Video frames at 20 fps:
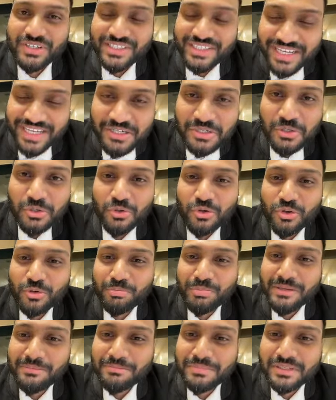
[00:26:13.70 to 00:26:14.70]
10 crore
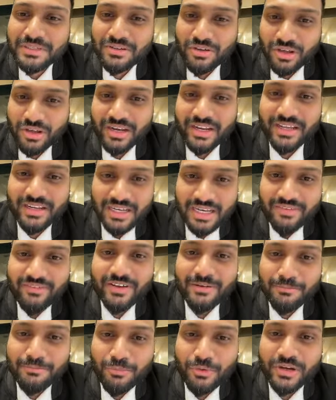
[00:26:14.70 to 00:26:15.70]
people or like
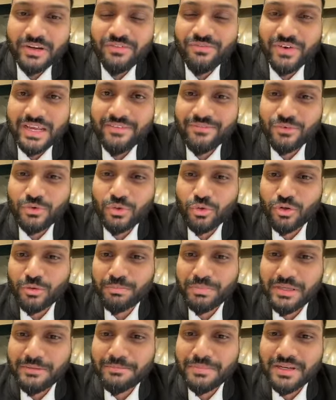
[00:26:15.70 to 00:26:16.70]
11.5 crore
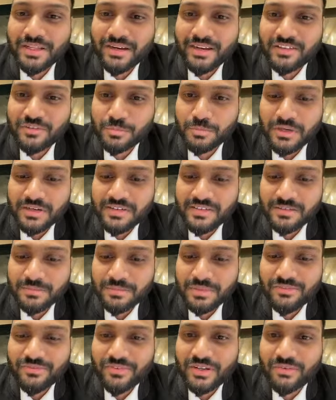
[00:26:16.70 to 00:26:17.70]
people are
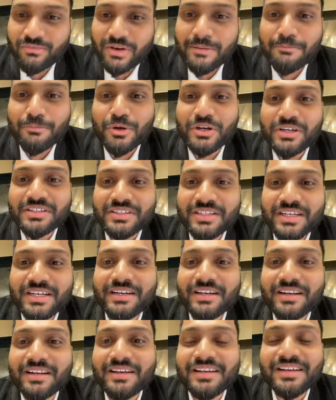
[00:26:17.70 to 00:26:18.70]
responsible for $1.3
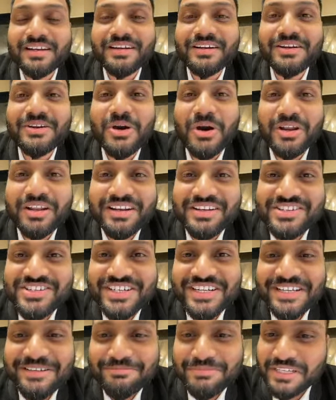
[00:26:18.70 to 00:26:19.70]
trillion
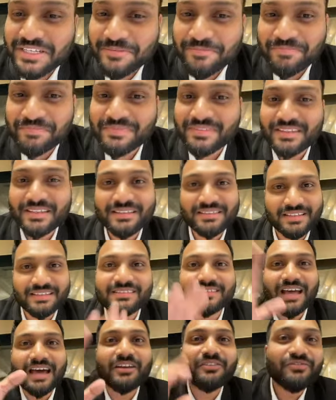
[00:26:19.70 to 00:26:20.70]
GDP. This
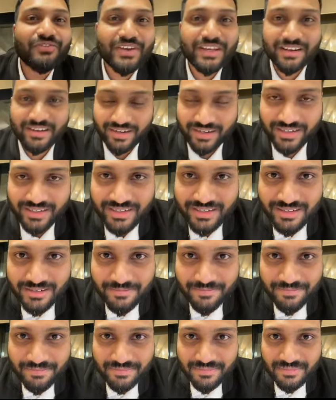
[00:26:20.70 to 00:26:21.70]
is unfair, right?
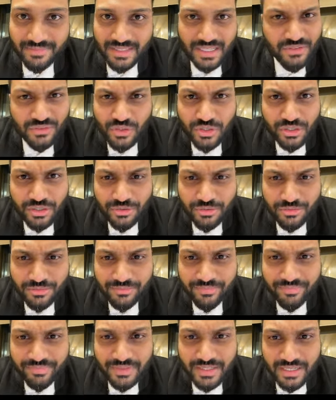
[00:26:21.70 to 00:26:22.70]
Yes or no?
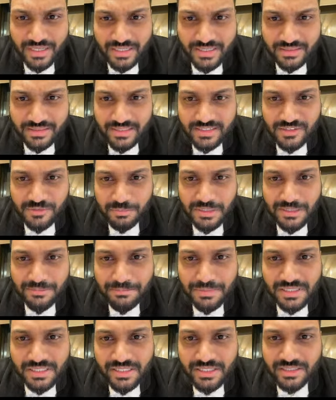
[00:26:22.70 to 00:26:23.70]
These
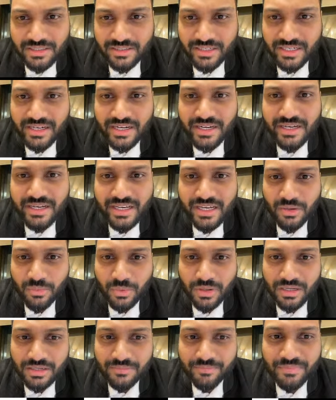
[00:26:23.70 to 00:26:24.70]
people here India
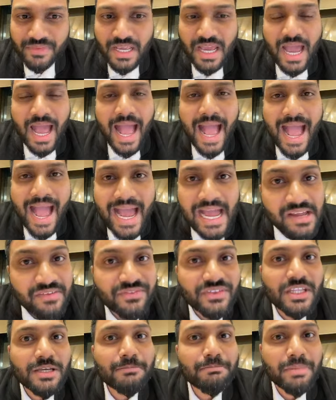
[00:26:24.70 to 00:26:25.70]
one
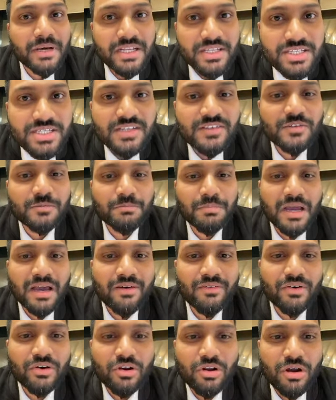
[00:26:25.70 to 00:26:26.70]
have the purchase
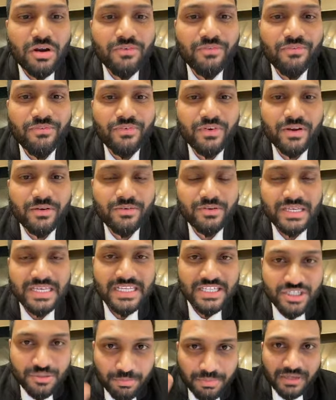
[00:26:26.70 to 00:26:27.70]
power of,
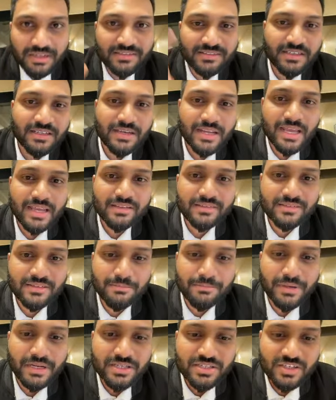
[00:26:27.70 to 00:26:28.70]
each person has the
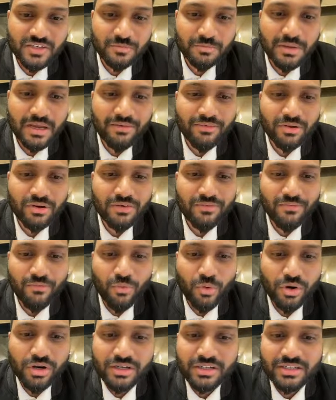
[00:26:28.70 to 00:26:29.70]
purchase power of
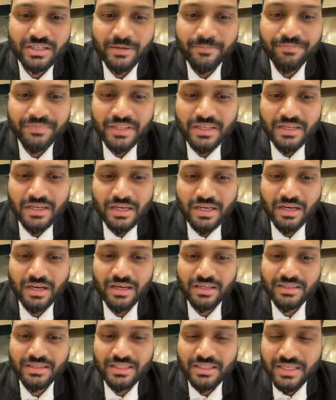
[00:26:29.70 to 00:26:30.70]
what
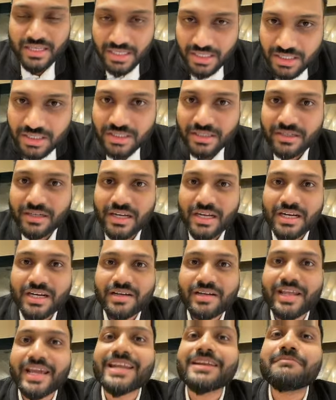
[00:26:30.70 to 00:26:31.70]
here
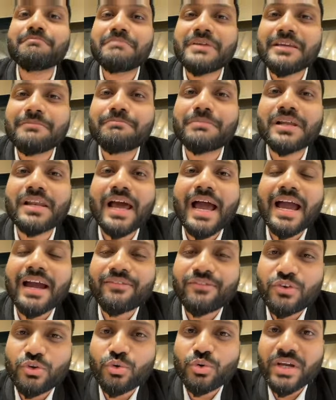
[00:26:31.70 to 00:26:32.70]
10 people
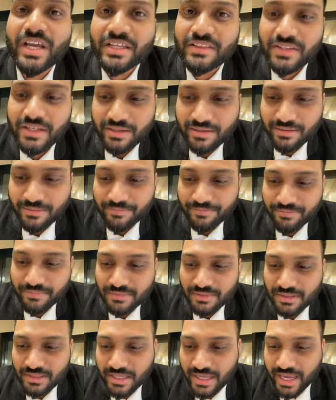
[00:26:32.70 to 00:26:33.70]
have together.
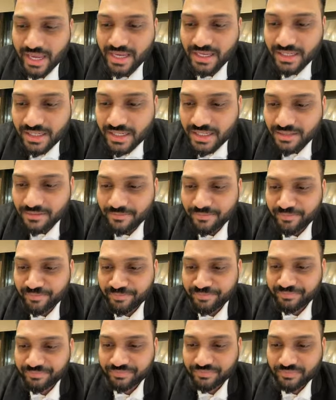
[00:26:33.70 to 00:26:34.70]
You agree?
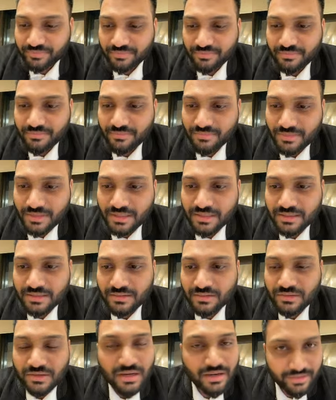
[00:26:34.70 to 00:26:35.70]

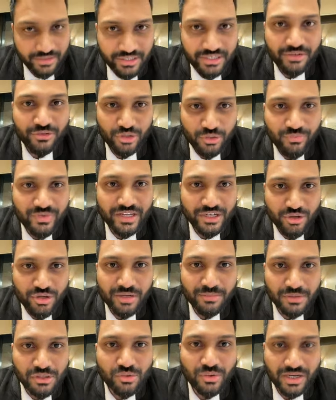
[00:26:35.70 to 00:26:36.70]
Were you
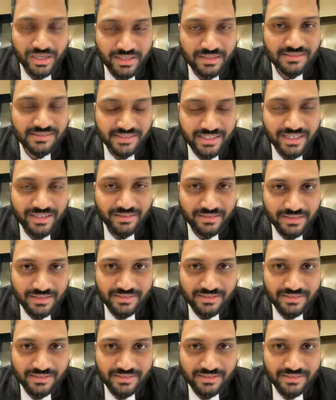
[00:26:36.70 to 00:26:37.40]
able to understand